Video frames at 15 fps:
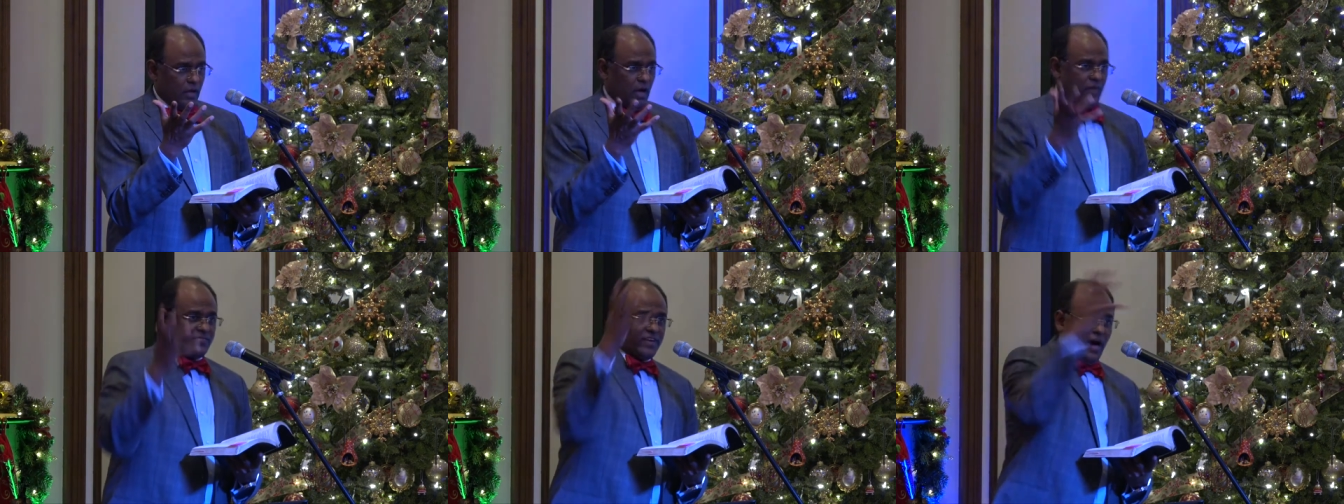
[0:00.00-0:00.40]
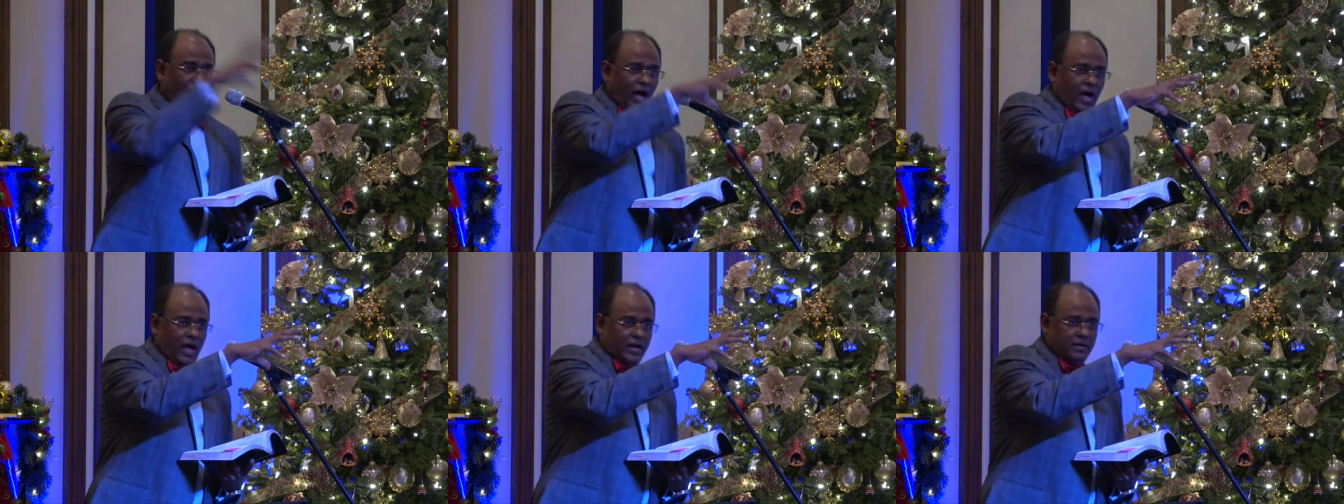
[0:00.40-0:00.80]
of
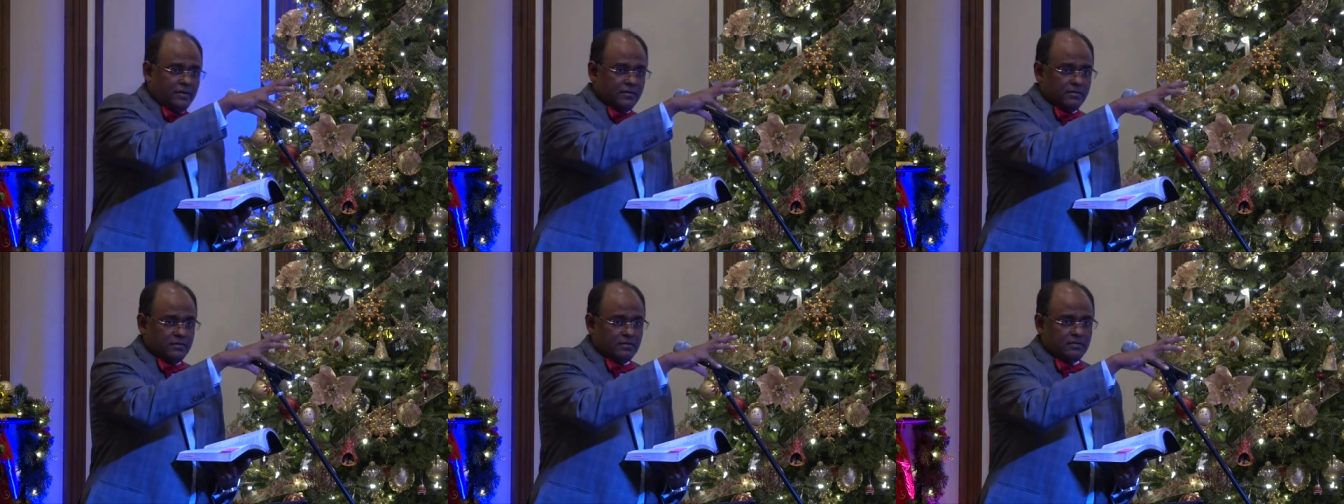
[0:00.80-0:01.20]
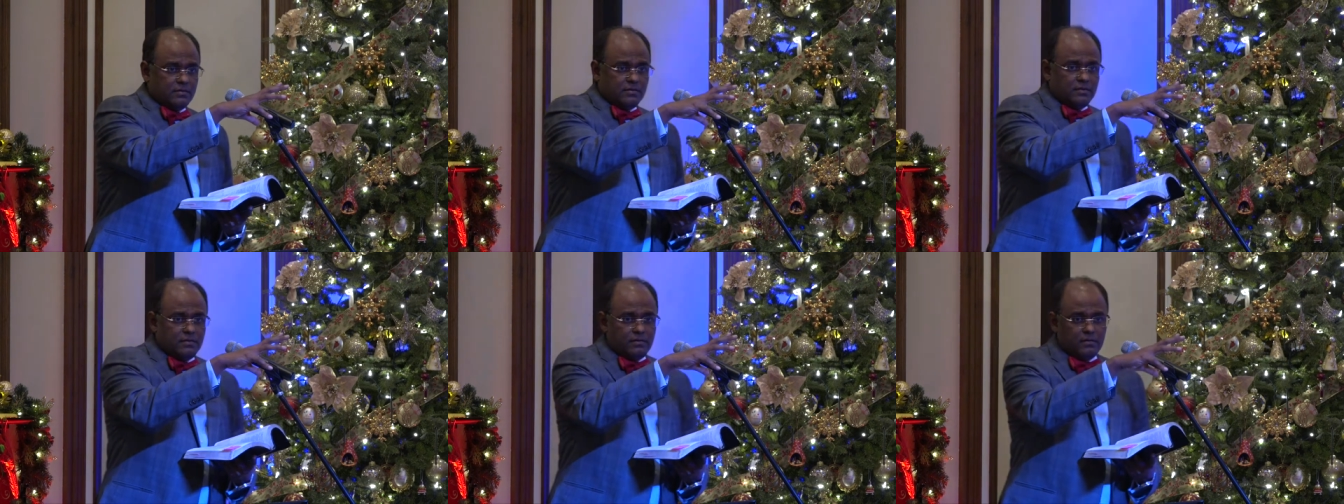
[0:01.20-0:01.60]
God
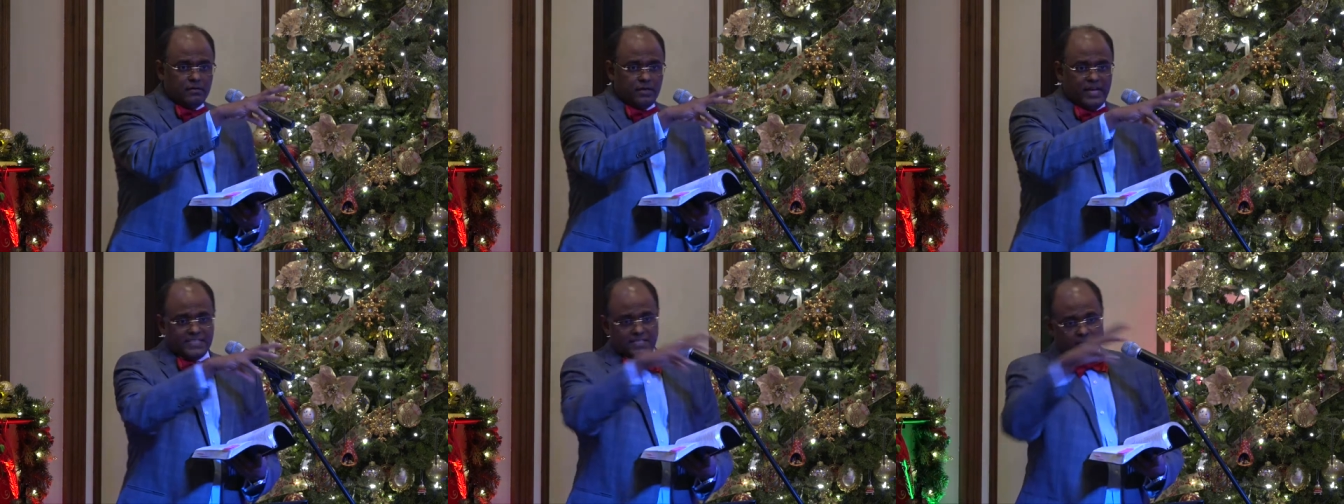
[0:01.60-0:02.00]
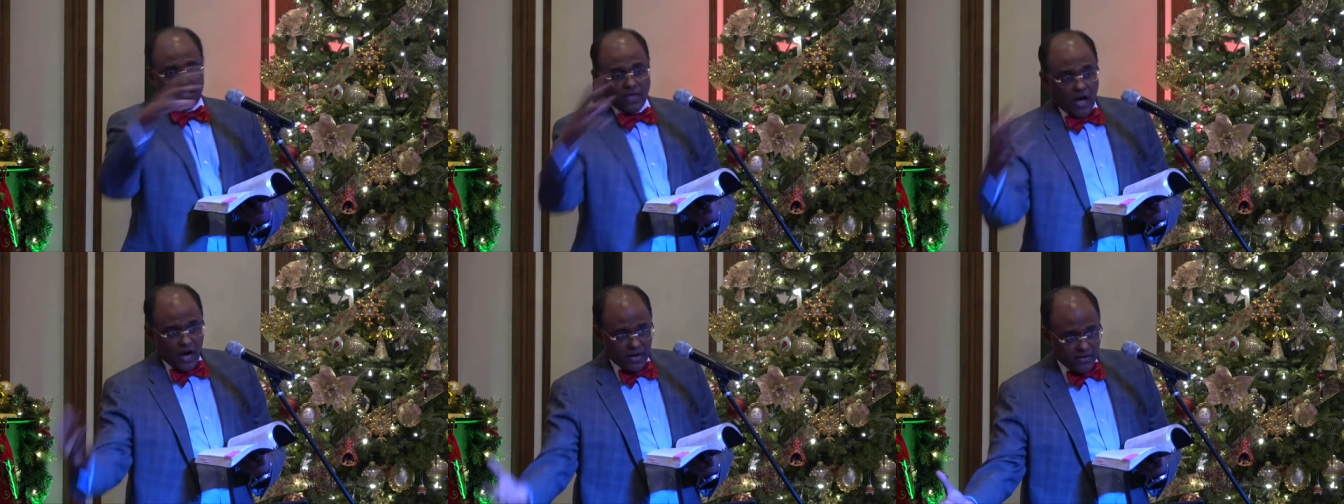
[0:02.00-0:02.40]
as the
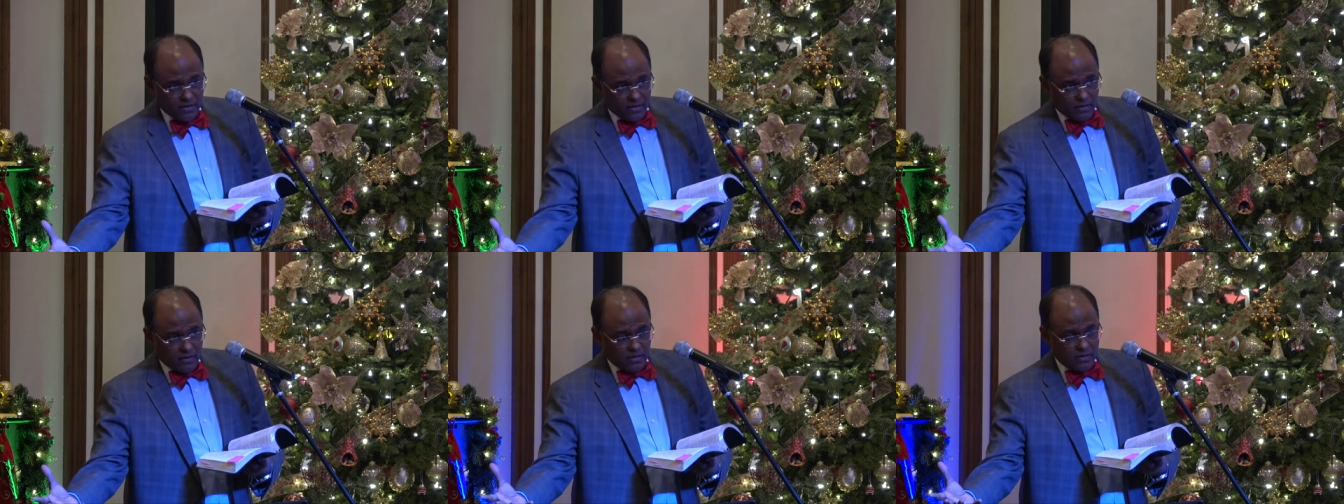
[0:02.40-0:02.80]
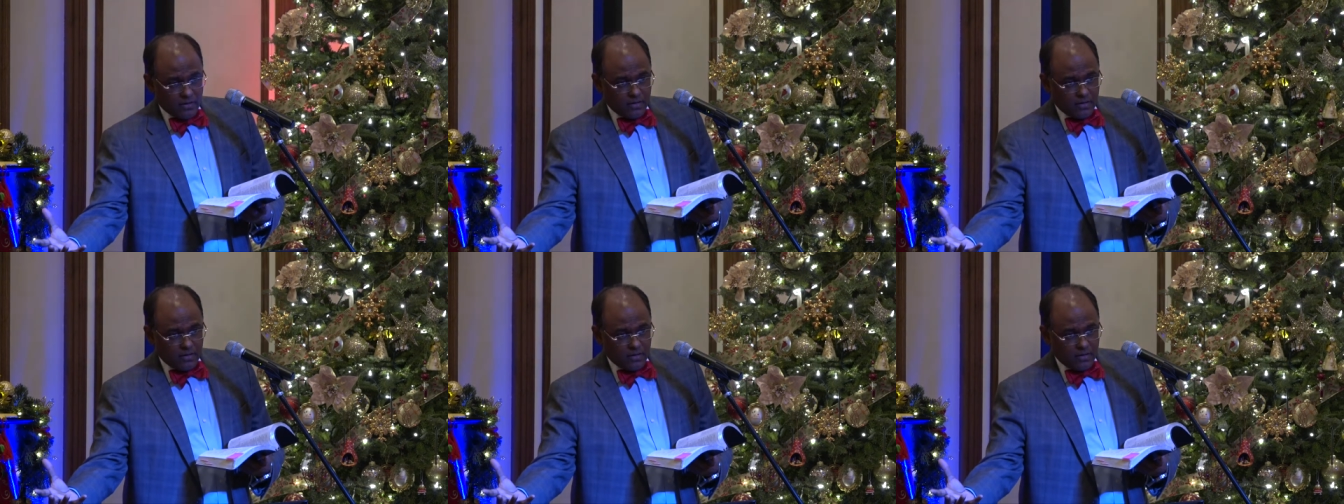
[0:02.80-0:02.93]
gardener